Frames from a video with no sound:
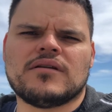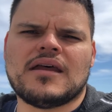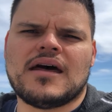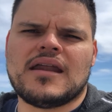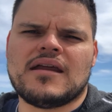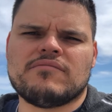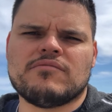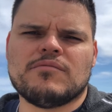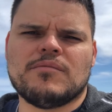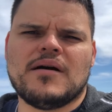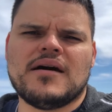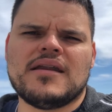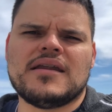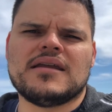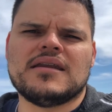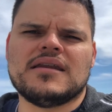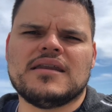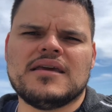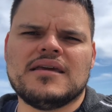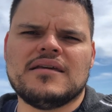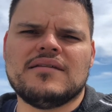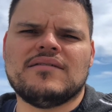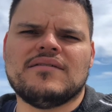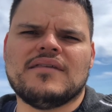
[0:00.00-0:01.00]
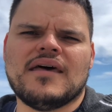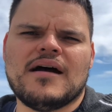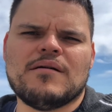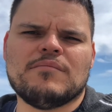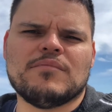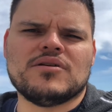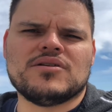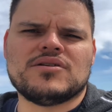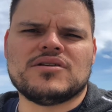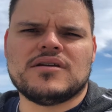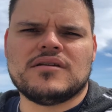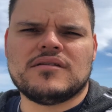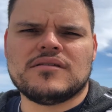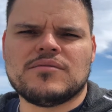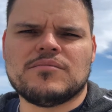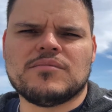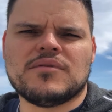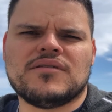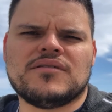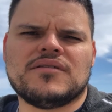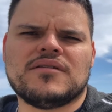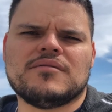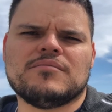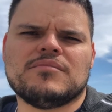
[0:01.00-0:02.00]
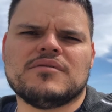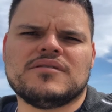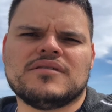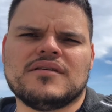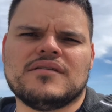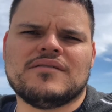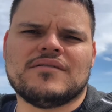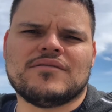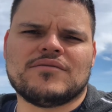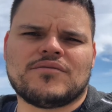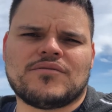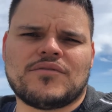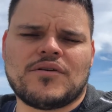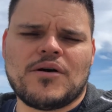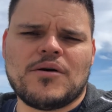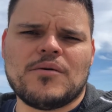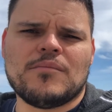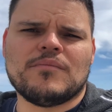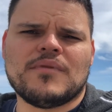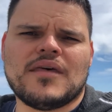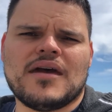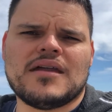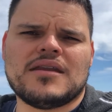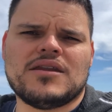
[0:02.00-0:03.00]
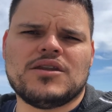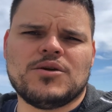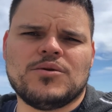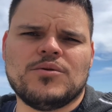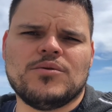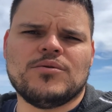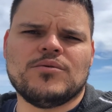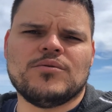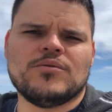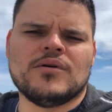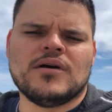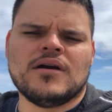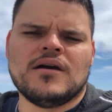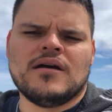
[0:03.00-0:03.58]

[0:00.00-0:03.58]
Not everybody needs that much intimacy, but then there's some that do.